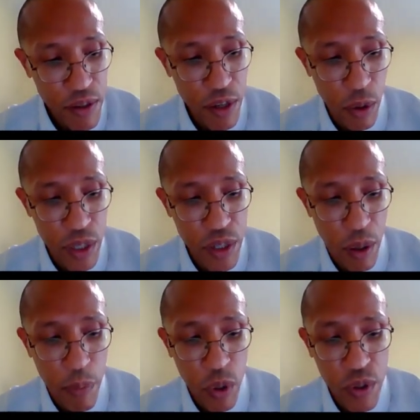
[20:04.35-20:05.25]
So it's
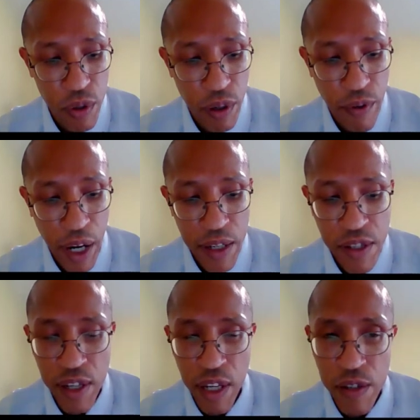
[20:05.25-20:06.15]
our boots on the ground
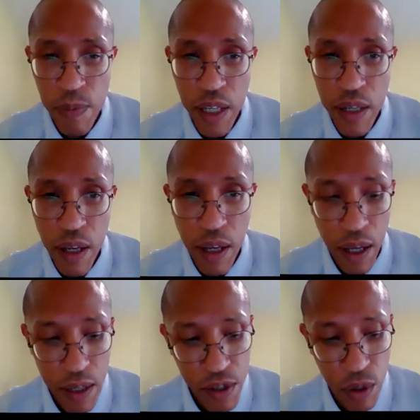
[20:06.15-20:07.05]
assessment,
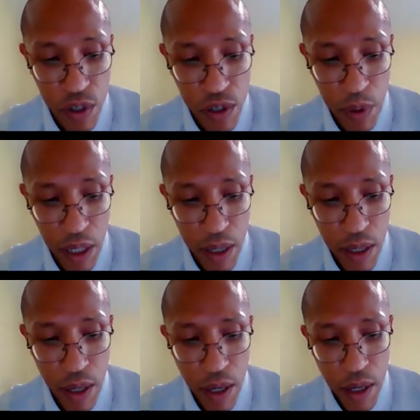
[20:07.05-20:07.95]
so to speak.
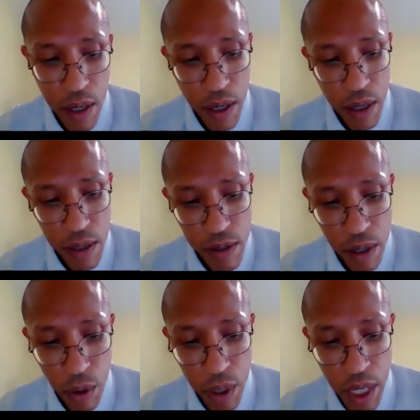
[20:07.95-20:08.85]

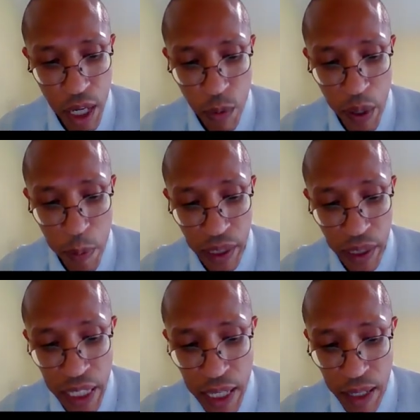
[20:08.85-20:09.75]
So here we
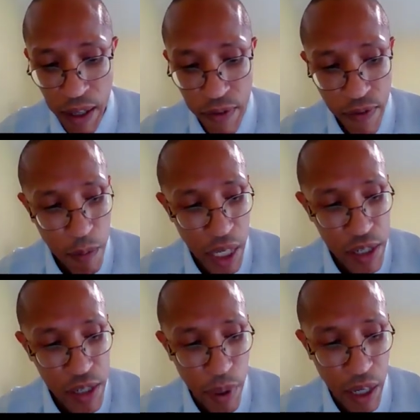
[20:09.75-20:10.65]
believe,
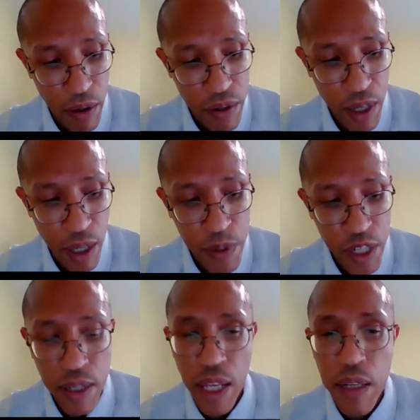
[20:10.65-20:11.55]
based upon our
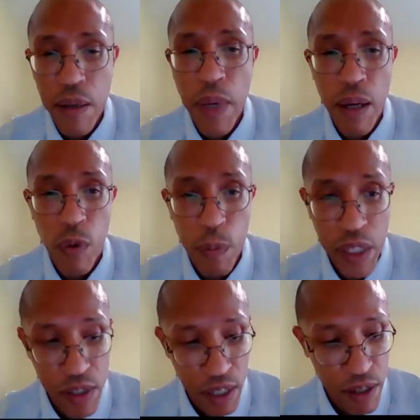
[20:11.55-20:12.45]
assumption, that demand will be
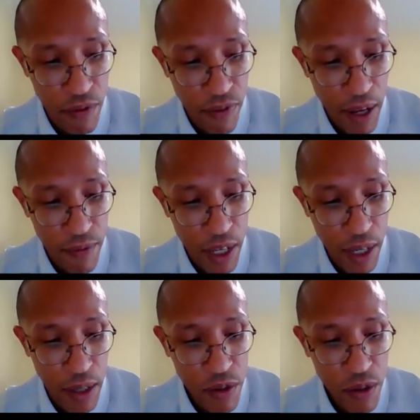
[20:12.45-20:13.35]
65
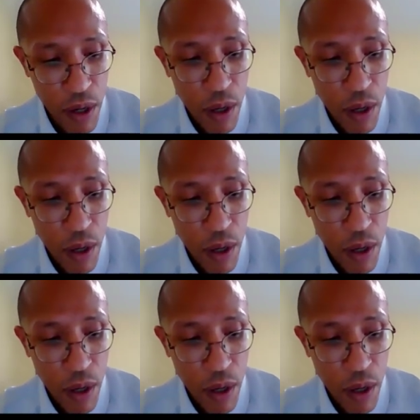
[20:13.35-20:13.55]
days.